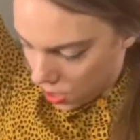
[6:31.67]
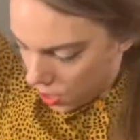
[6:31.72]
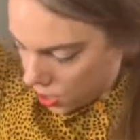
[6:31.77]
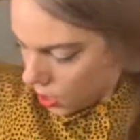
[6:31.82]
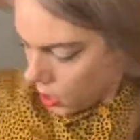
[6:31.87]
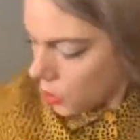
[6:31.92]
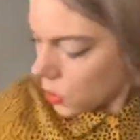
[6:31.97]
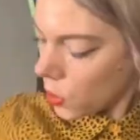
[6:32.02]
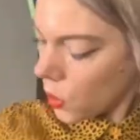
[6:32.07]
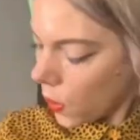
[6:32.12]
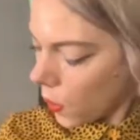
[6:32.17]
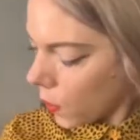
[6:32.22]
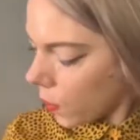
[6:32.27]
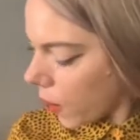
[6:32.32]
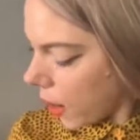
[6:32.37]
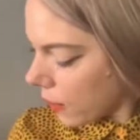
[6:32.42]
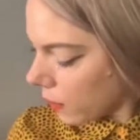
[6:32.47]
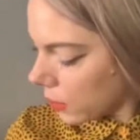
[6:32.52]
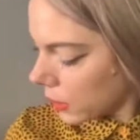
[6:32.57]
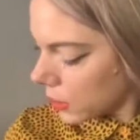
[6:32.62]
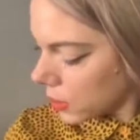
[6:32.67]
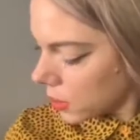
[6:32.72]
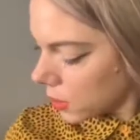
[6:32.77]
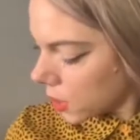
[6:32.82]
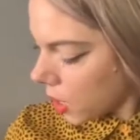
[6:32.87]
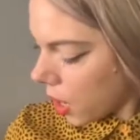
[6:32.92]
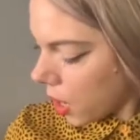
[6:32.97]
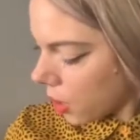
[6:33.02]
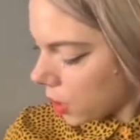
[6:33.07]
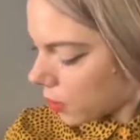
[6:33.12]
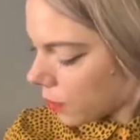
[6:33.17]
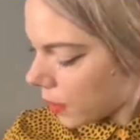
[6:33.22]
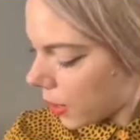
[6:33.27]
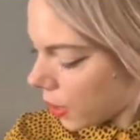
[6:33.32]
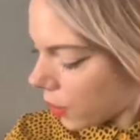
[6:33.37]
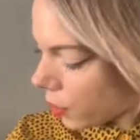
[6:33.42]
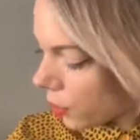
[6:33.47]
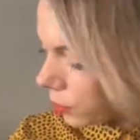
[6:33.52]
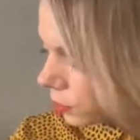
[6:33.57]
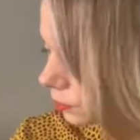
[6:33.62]
So I wanted to talk
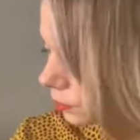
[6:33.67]
about